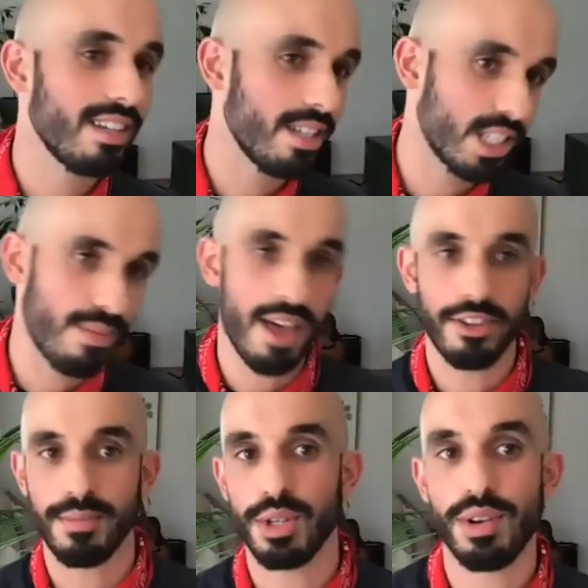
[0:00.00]
use the
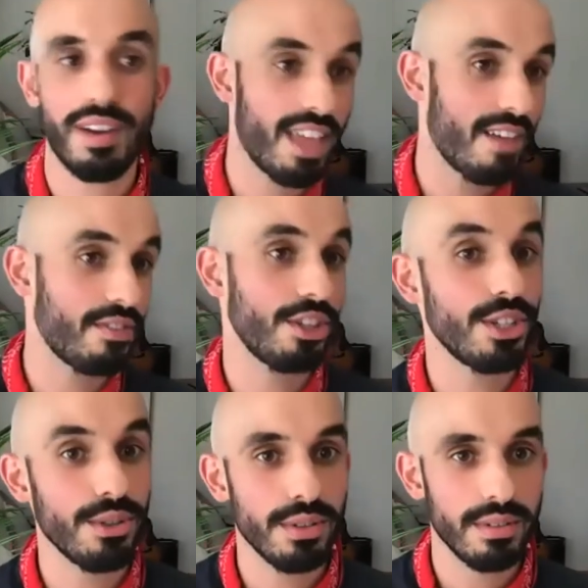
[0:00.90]
bathroom, do whatever they have to
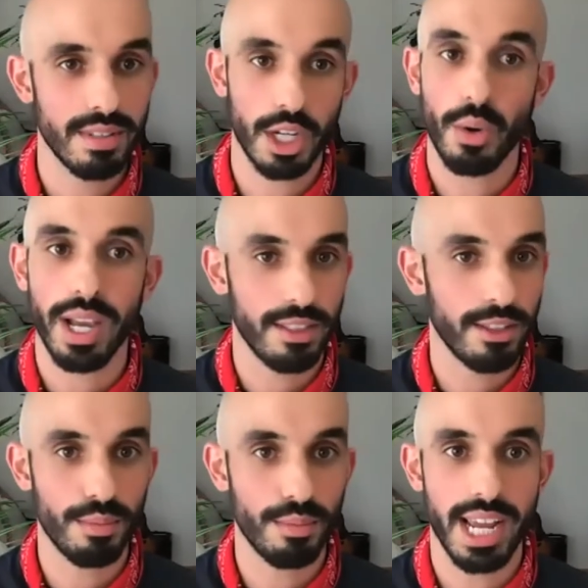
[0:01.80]
do, a quick
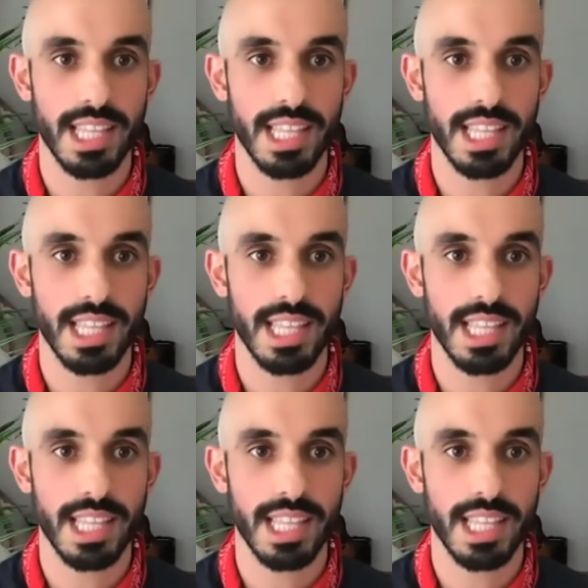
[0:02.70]
little break,